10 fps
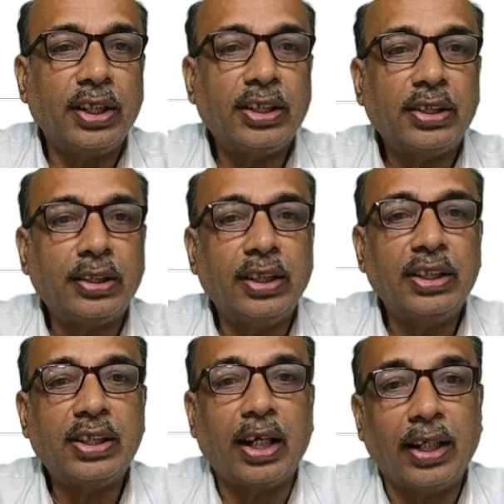earned is
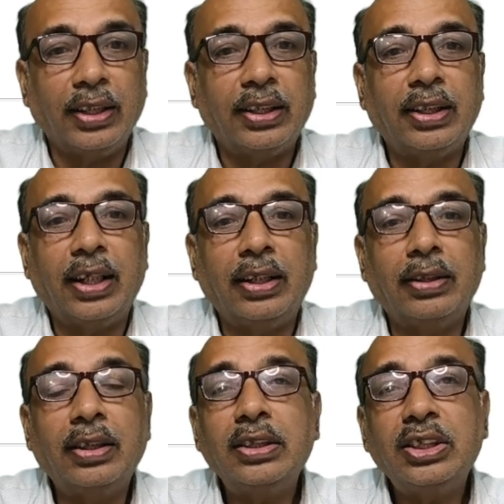higher than
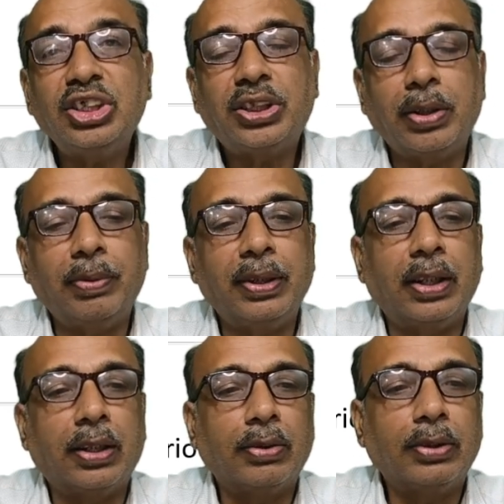a saving
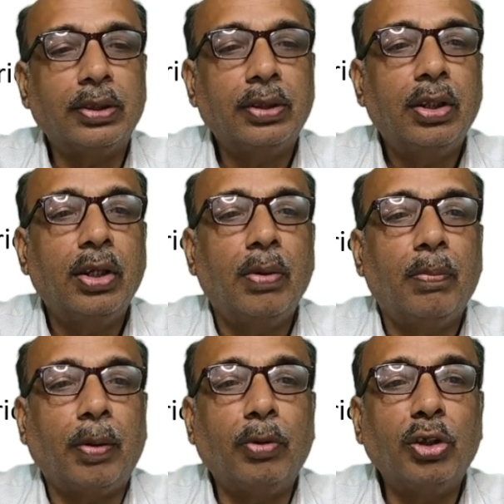account.
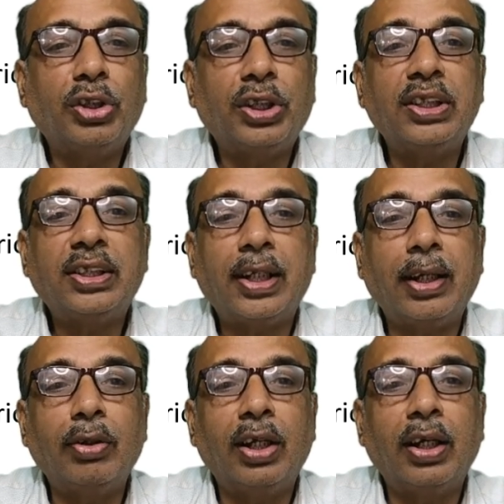Promotions,
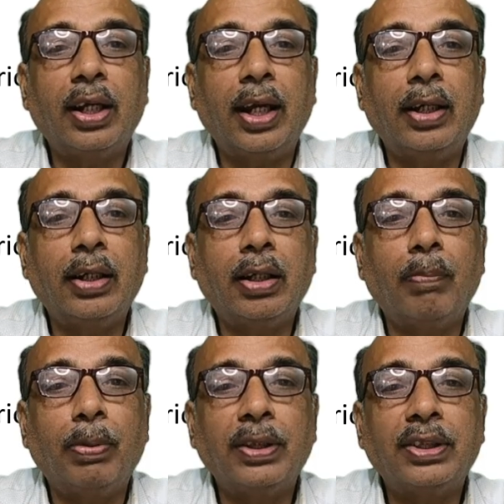regular and
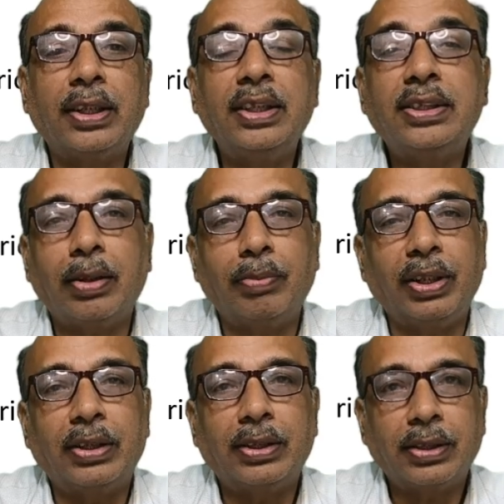compulsory
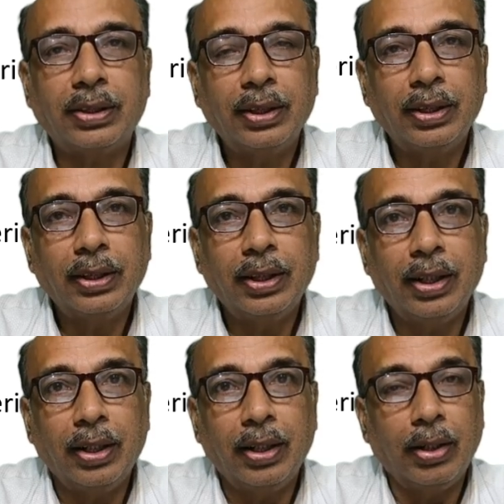savings.
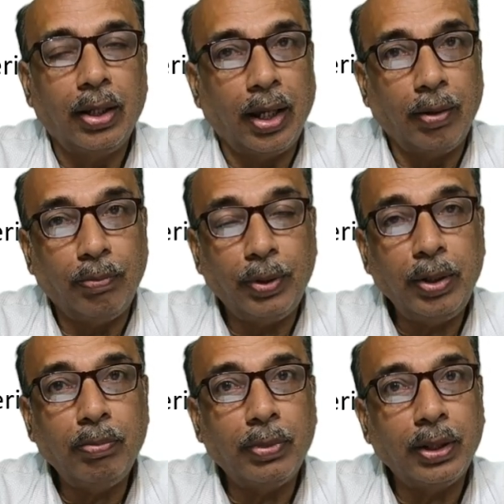Every
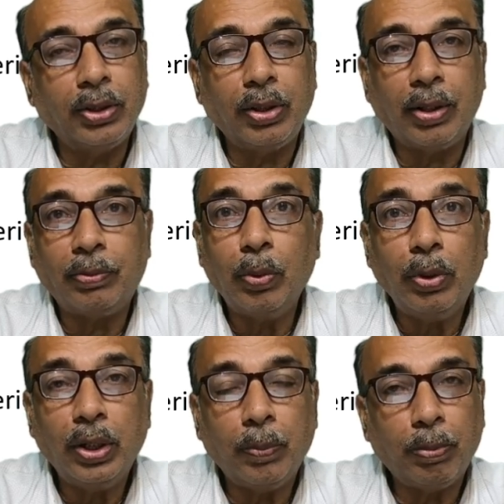month you have to
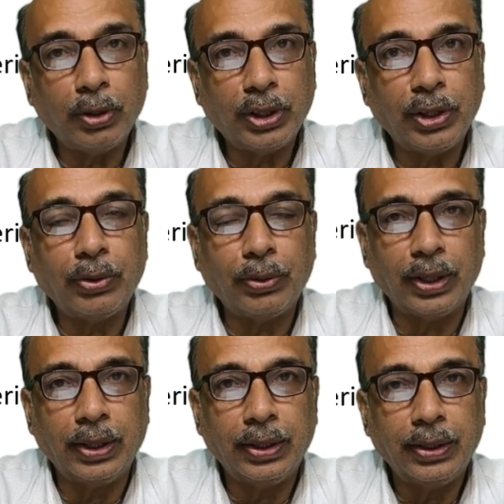deposit
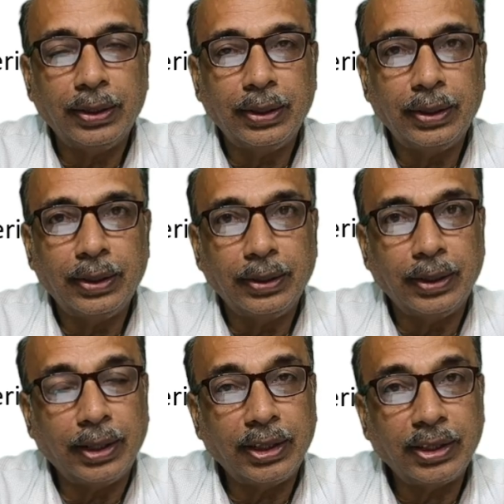only.
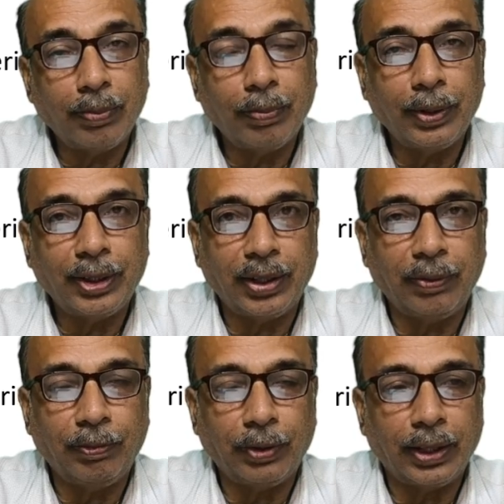That is compulsory
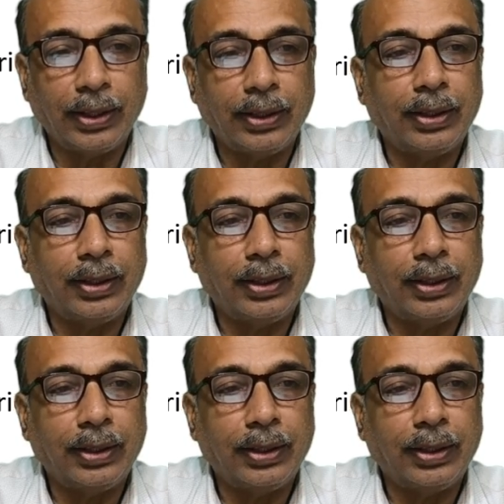for that.